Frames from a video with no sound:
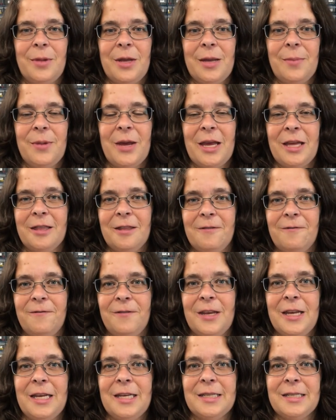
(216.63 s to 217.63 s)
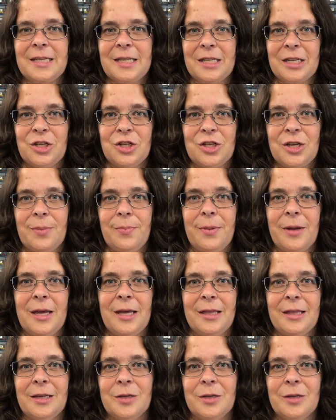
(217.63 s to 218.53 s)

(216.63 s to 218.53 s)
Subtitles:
he paid the fees and the shipping,